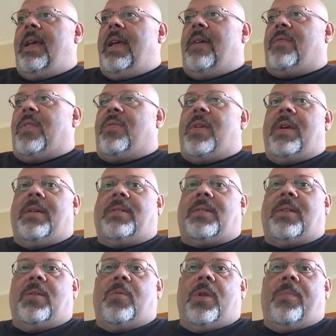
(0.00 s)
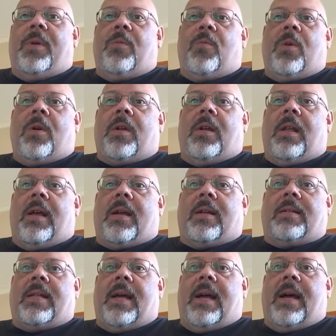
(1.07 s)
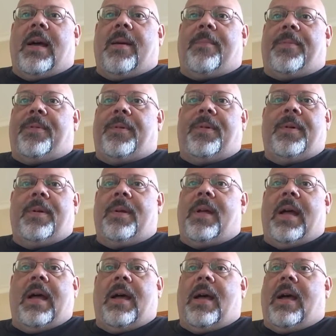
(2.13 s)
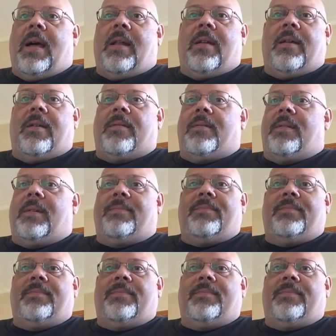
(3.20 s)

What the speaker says: if the thing still would have been working like a top, I